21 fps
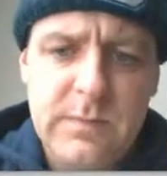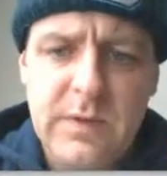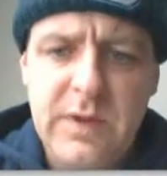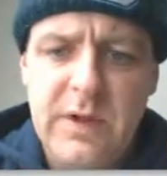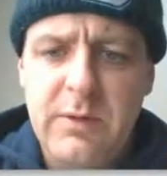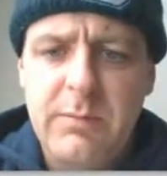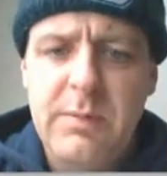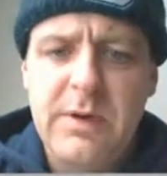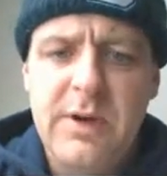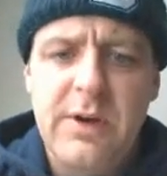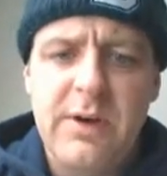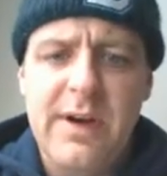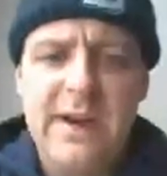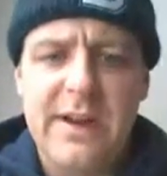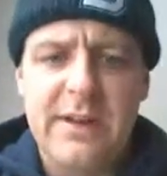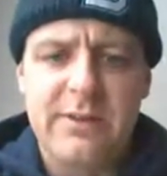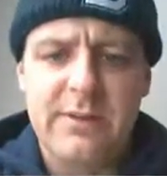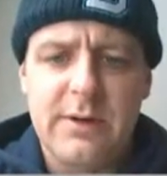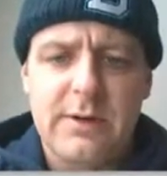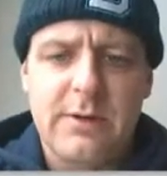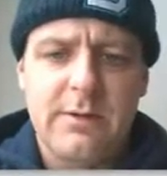That would be your
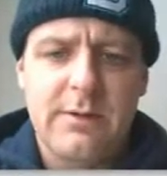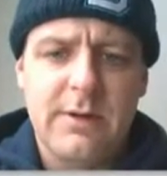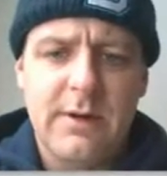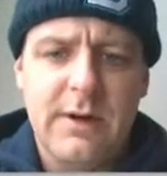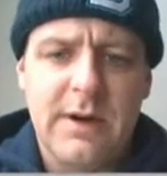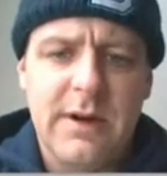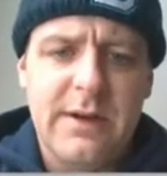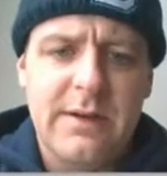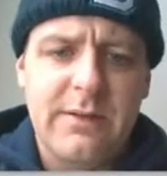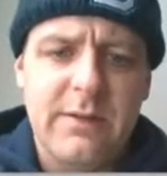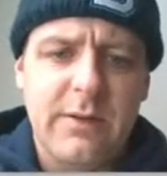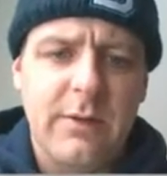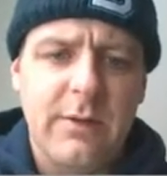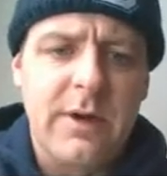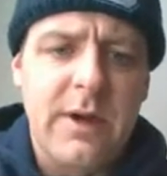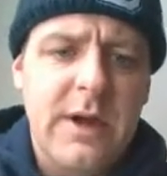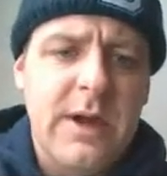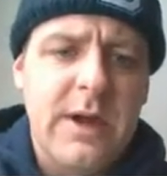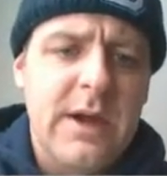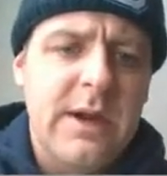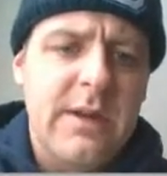answer, all right?
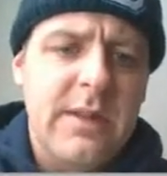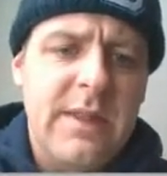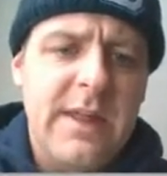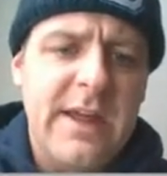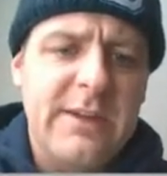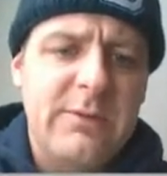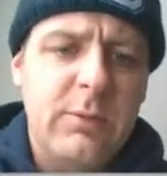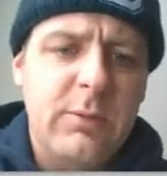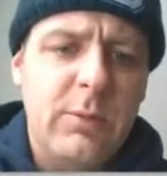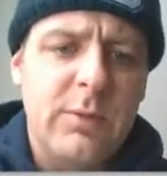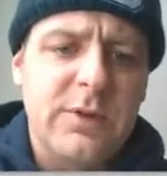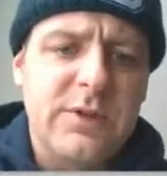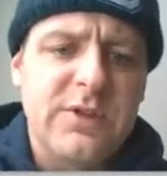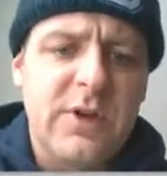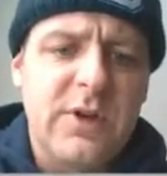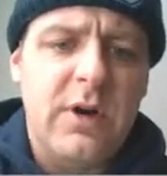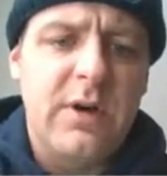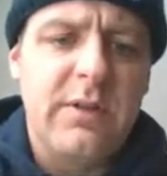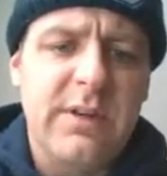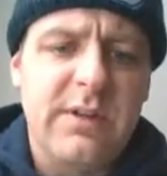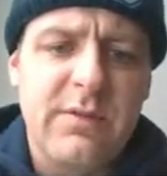So that's what we're
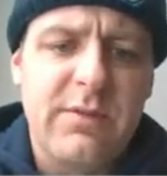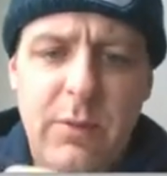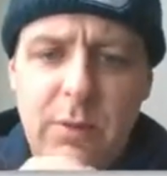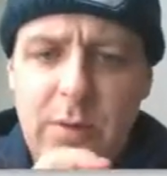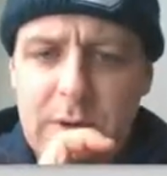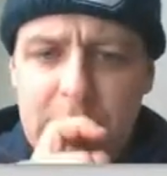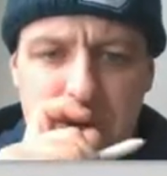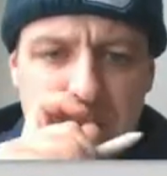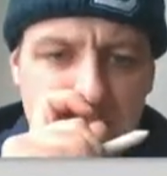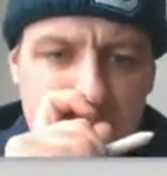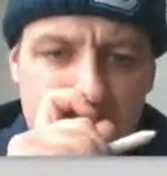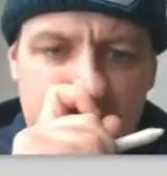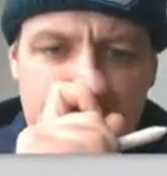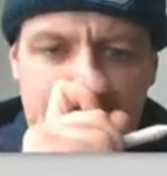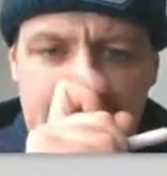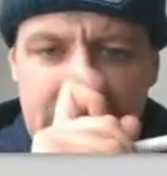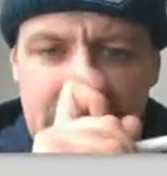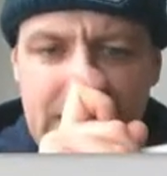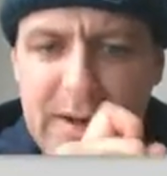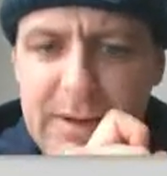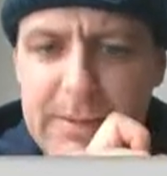solving for,
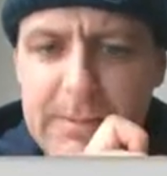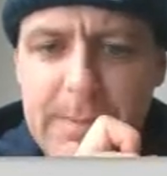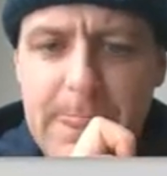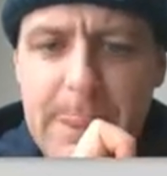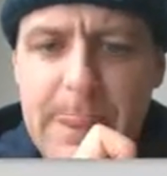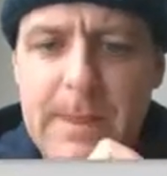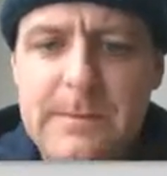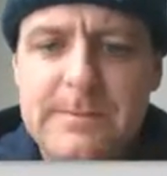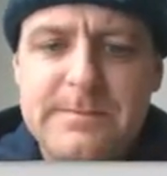big M.